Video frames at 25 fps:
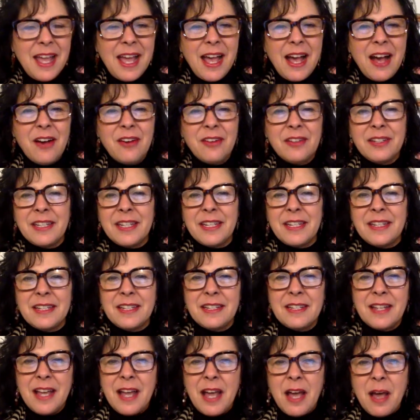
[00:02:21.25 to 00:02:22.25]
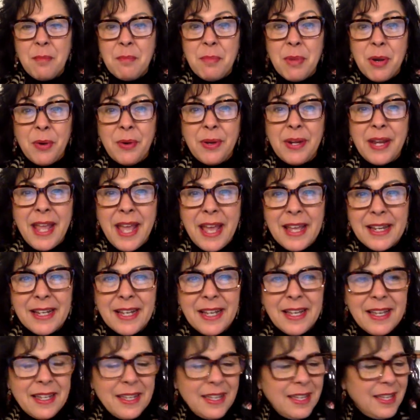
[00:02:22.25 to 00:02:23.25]
out in
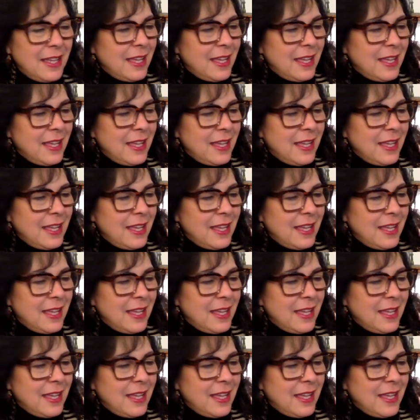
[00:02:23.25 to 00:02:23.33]
Marietta,